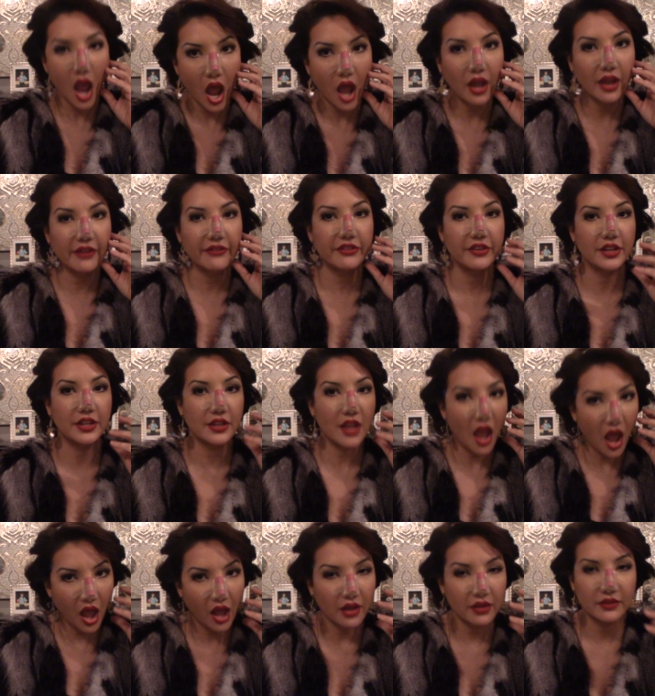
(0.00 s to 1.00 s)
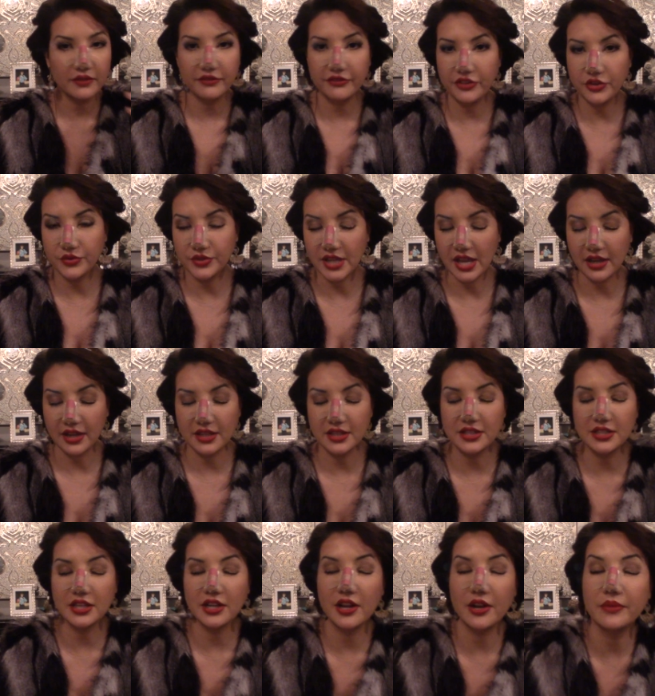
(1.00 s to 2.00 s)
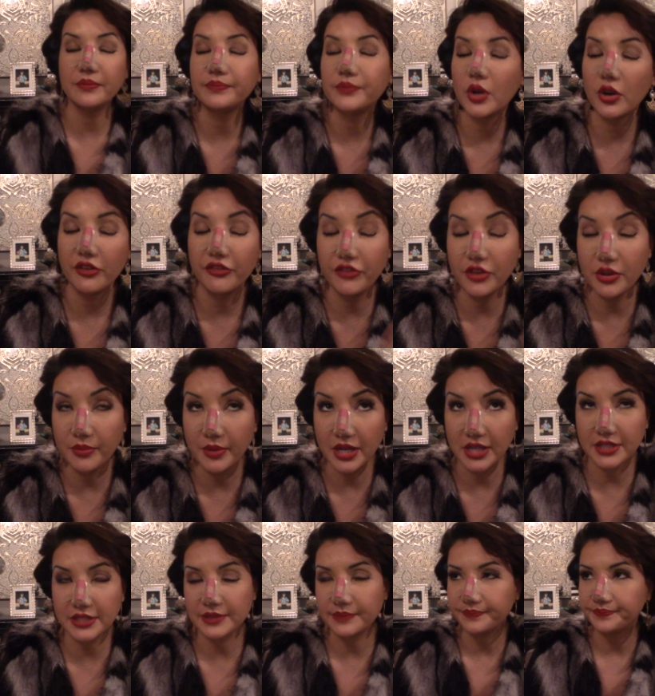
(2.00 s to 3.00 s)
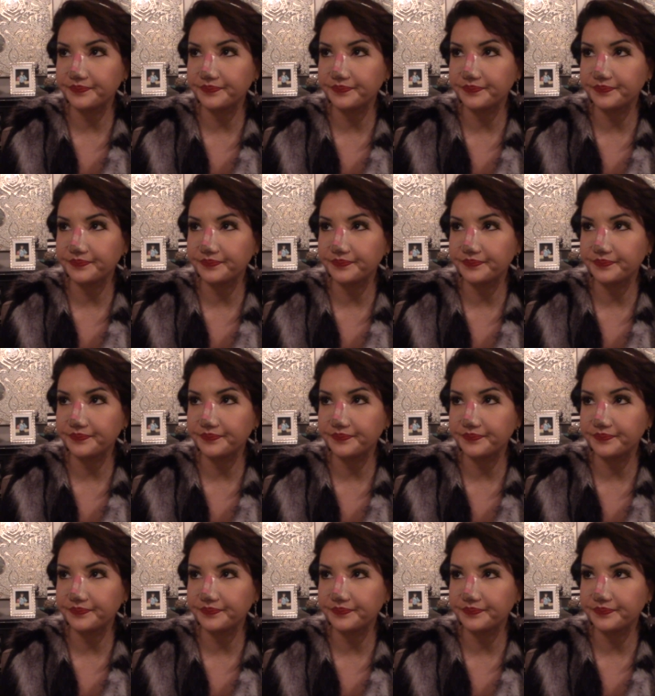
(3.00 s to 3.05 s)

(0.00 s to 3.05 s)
every few seconds, you know, or a few minutes.